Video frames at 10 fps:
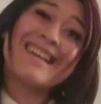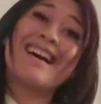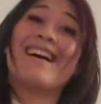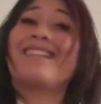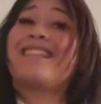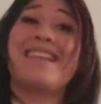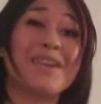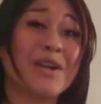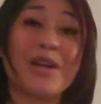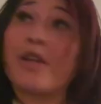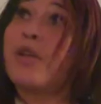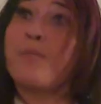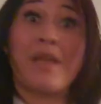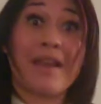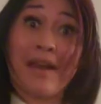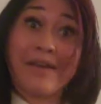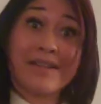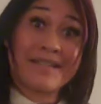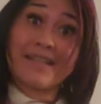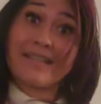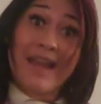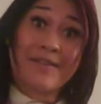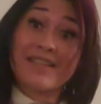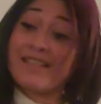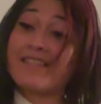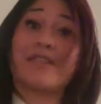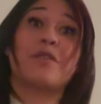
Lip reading: a leader could be an Aries. It is Aries season.